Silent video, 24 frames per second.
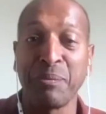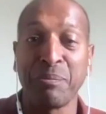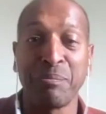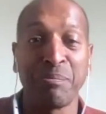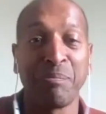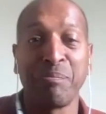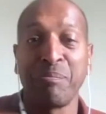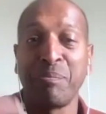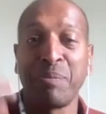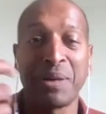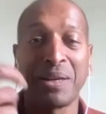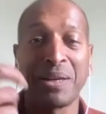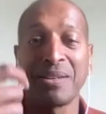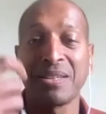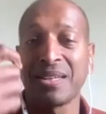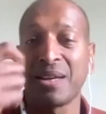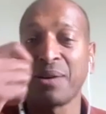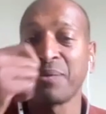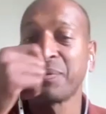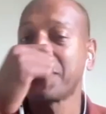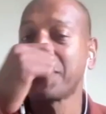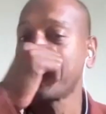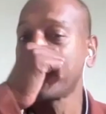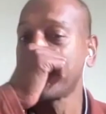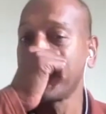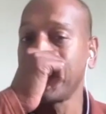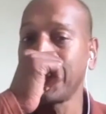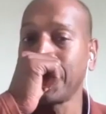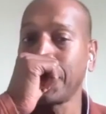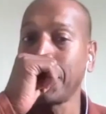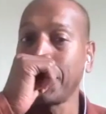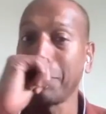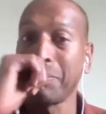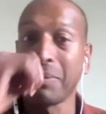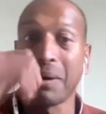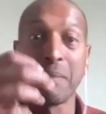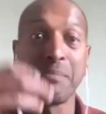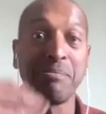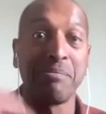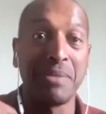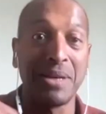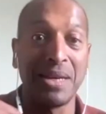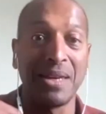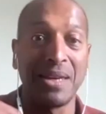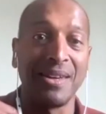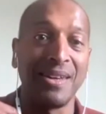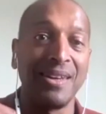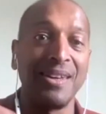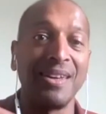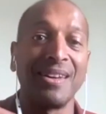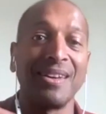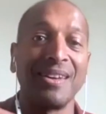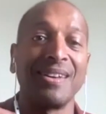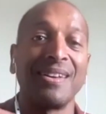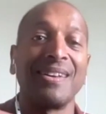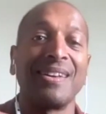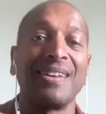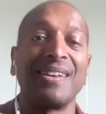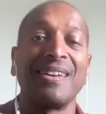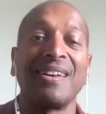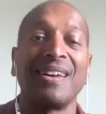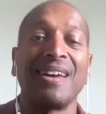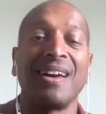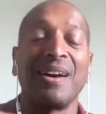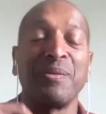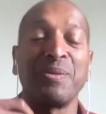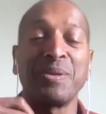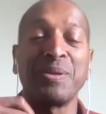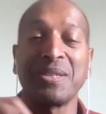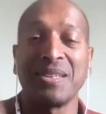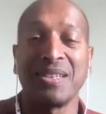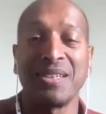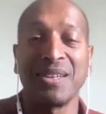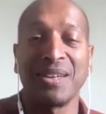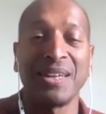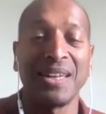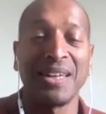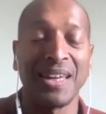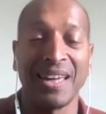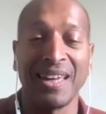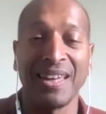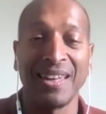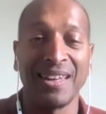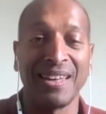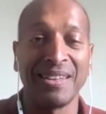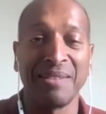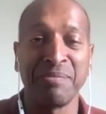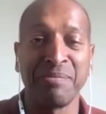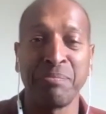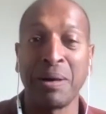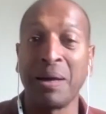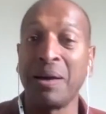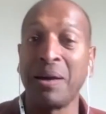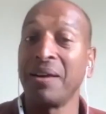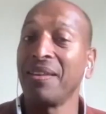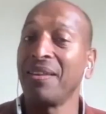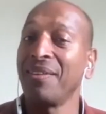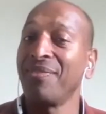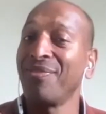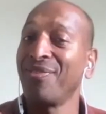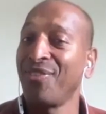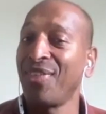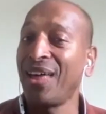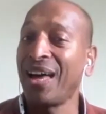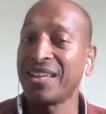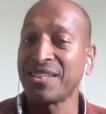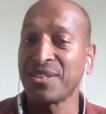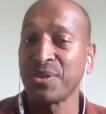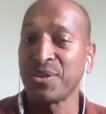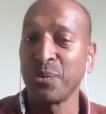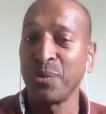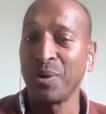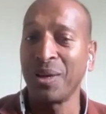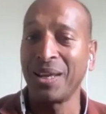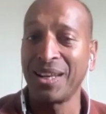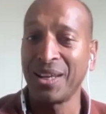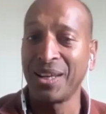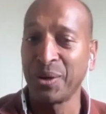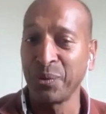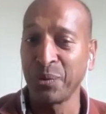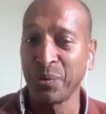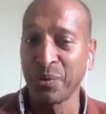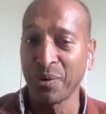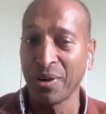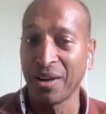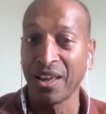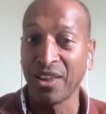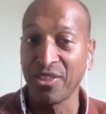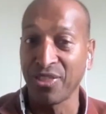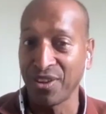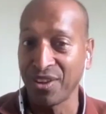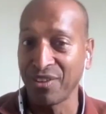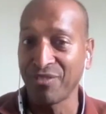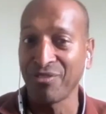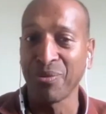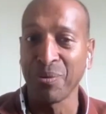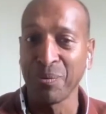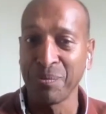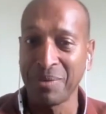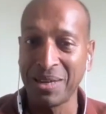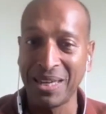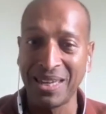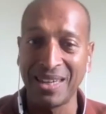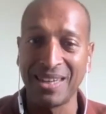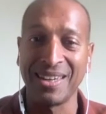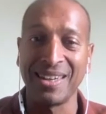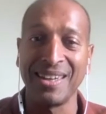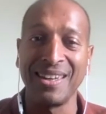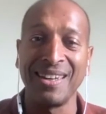I because I was just thinking about me. I wasn't looking at it. But that's a really good one, I think, for me.